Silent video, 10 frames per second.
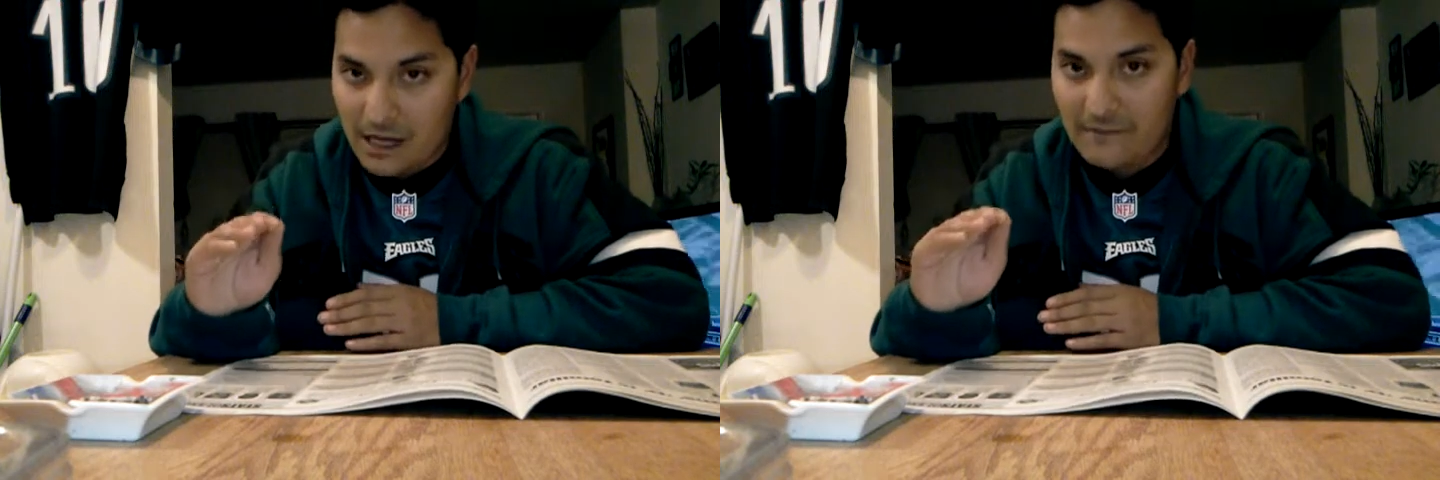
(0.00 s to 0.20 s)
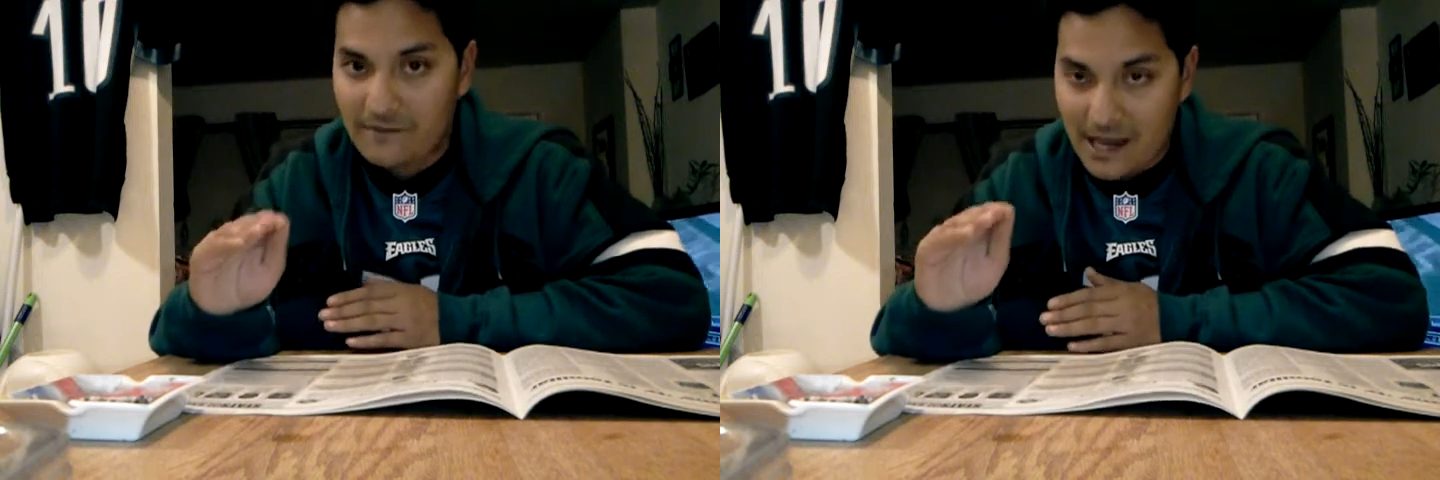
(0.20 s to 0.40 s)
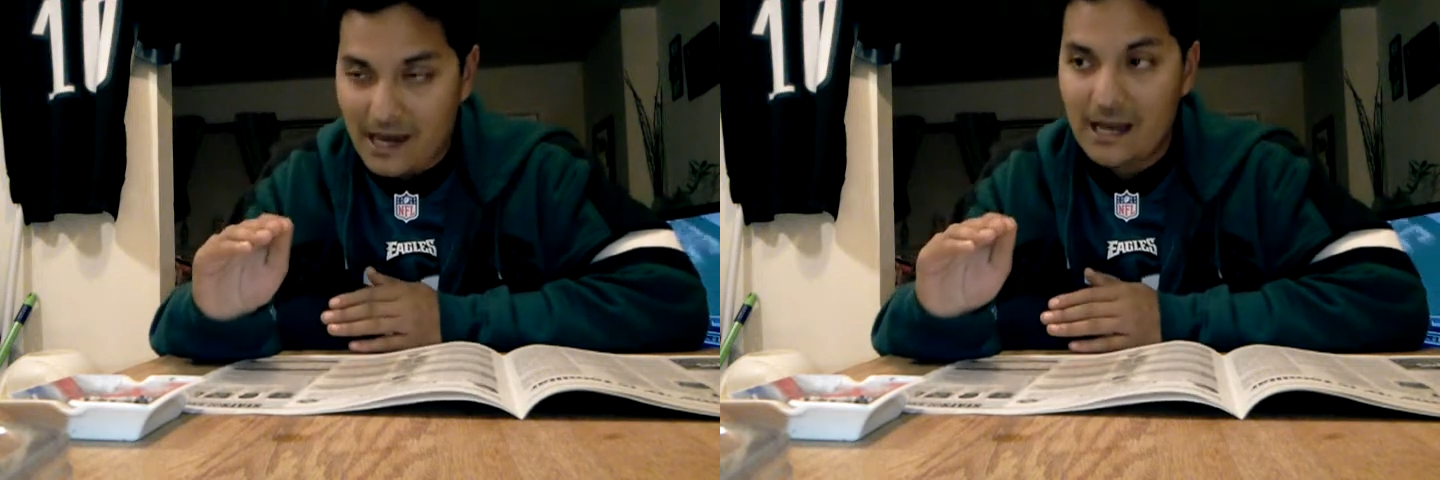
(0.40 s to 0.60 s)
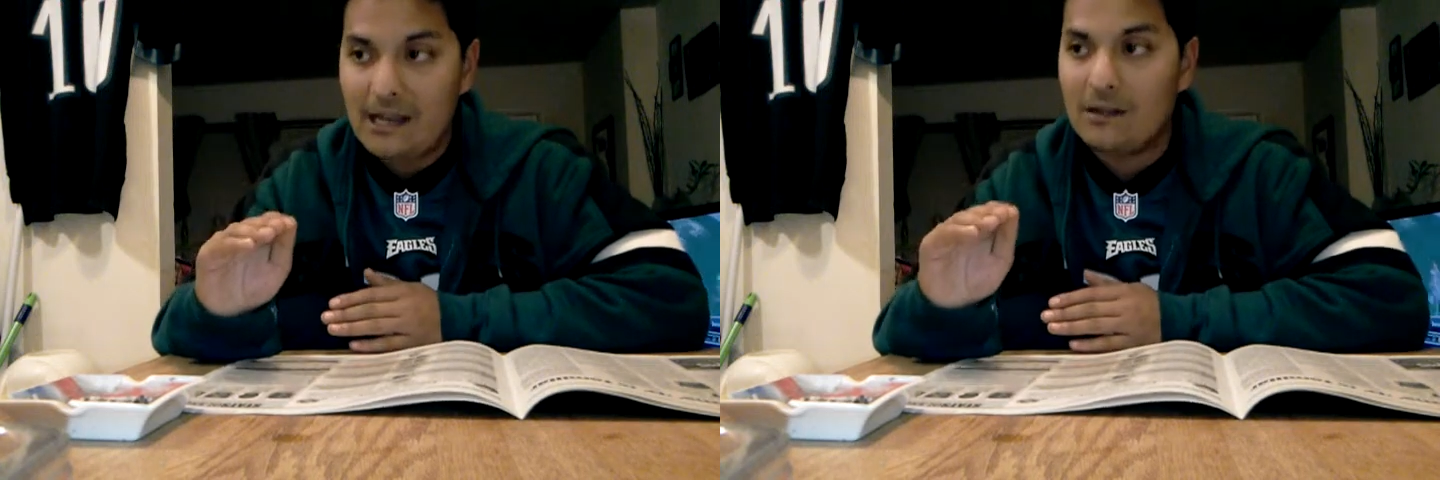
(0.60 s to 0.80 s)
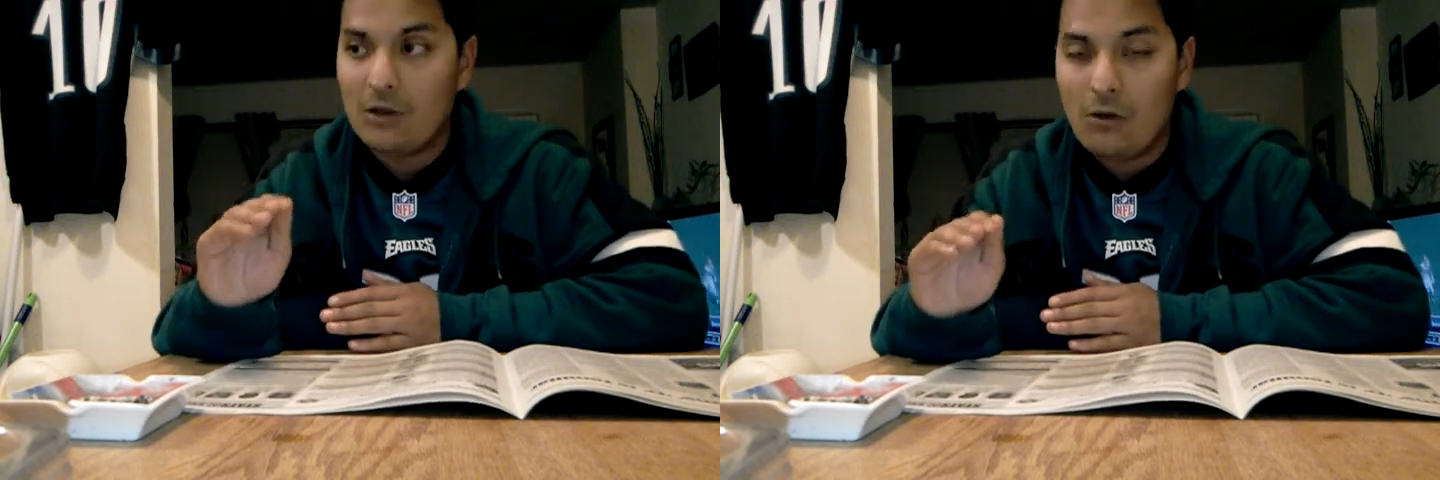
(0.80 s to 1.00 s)
If
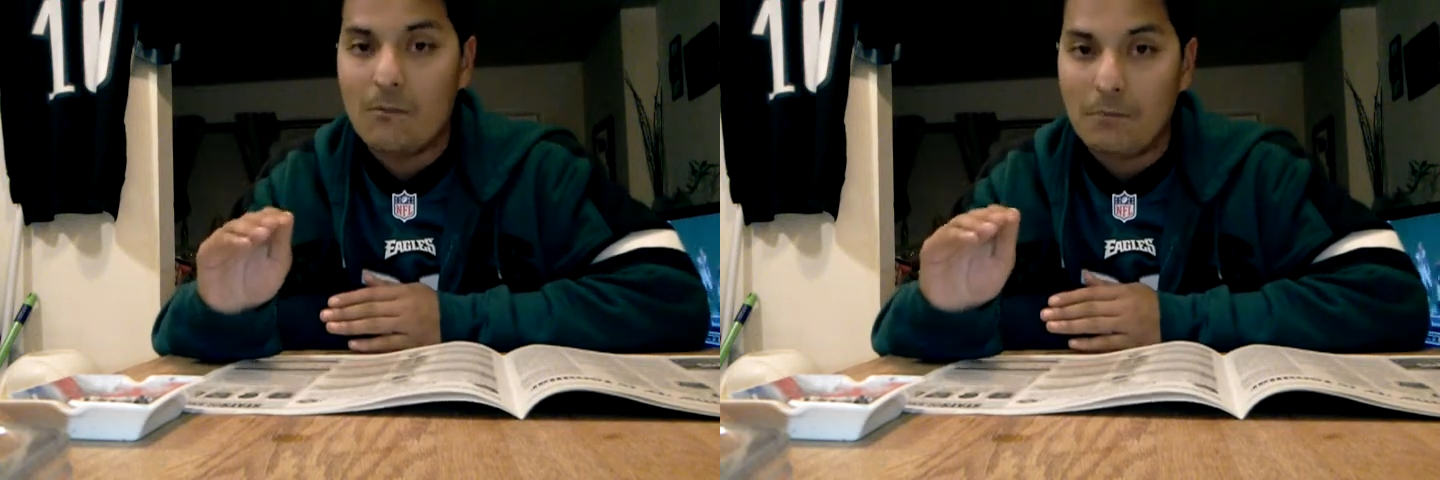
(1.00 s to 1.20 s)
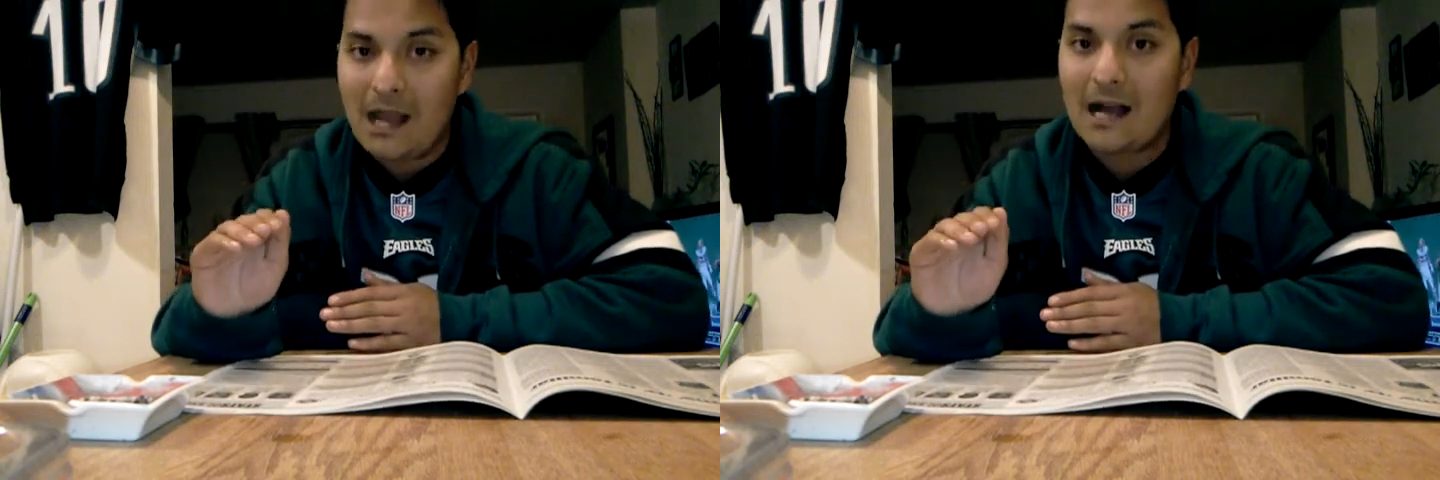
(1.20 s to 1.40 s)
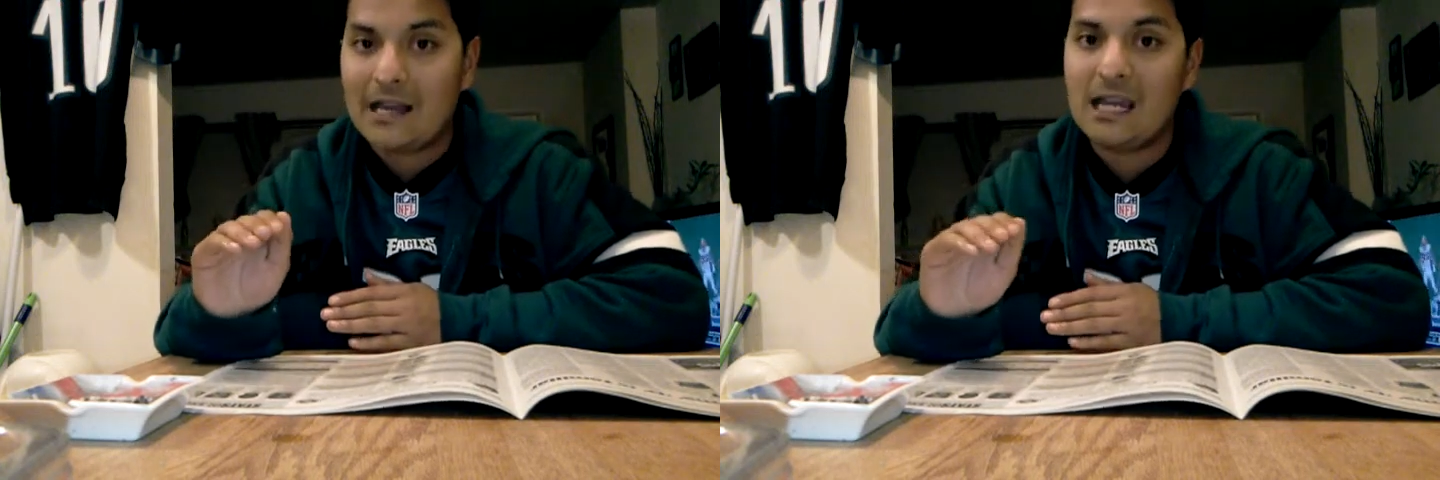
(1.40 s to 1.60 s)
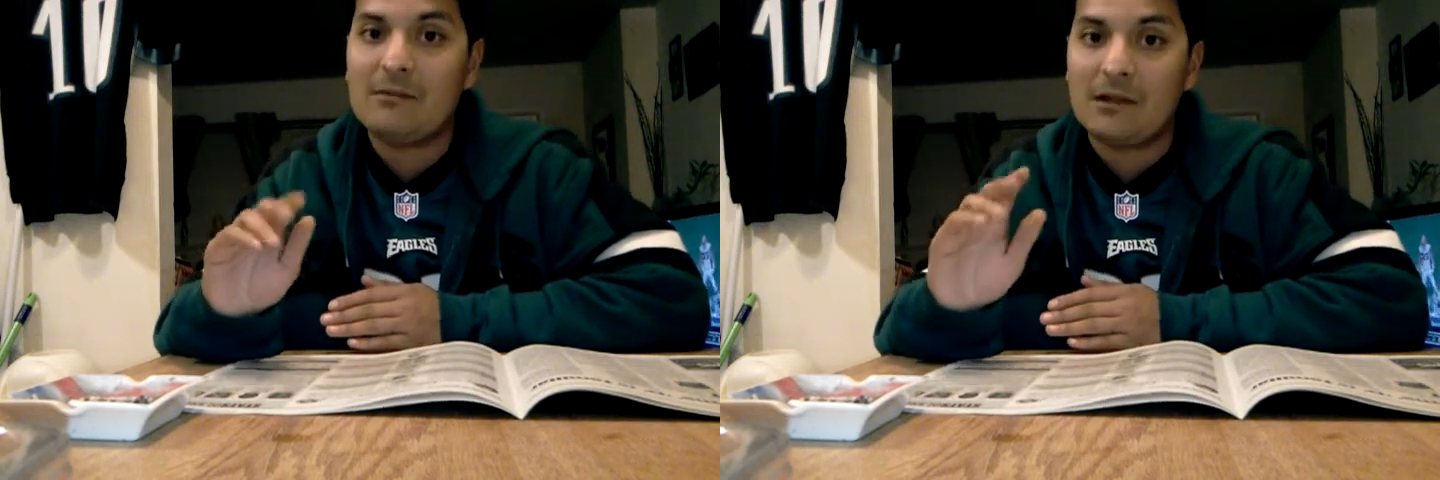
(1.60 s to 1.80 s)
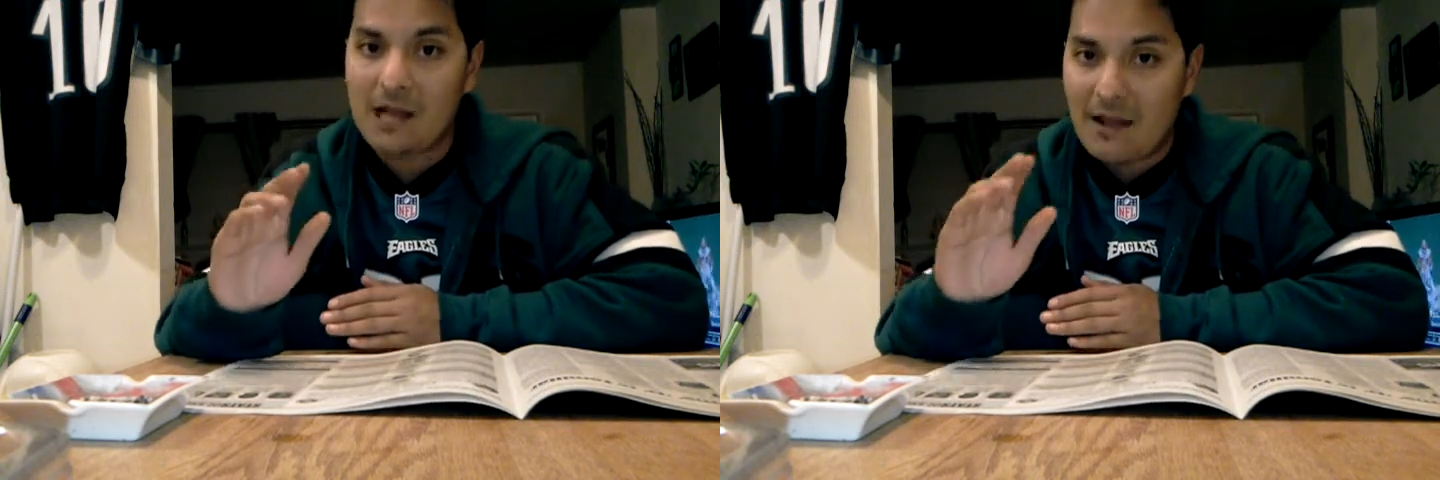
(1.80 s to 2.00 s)
they don't block
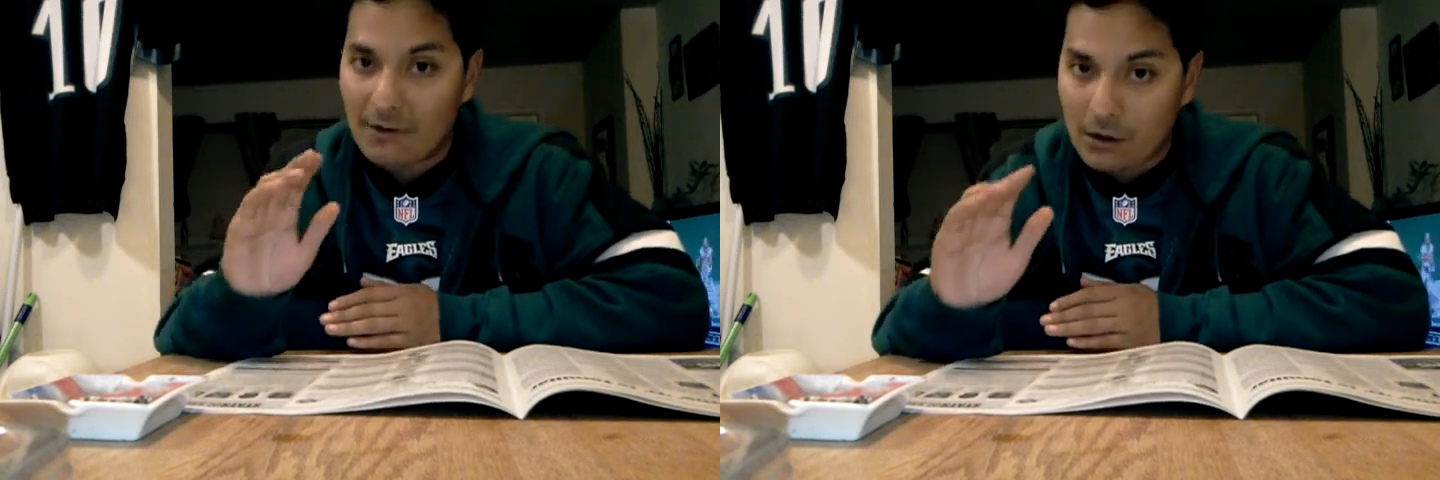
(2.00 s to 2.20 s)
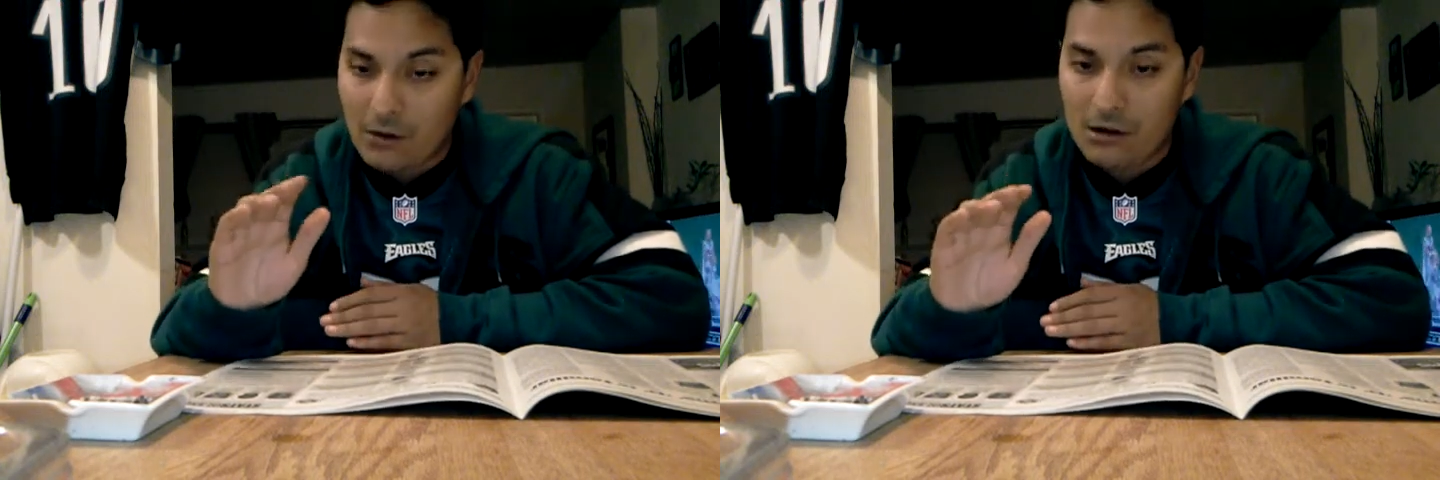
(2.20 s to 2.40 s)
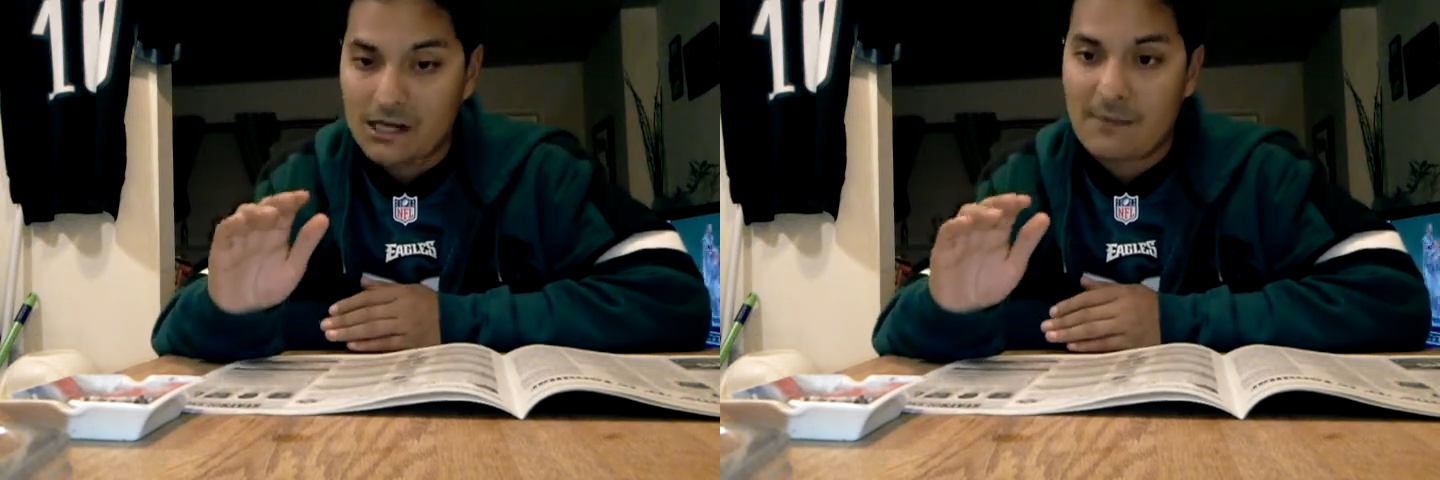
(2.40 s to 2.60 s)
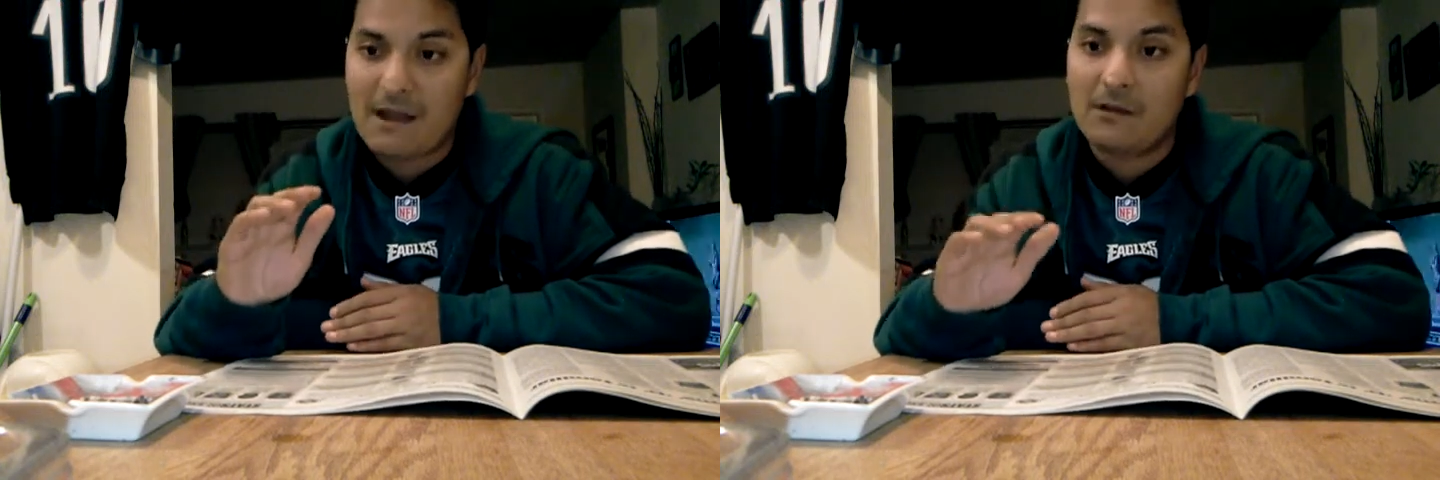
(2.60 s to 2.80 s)
him, they're going to have a long day.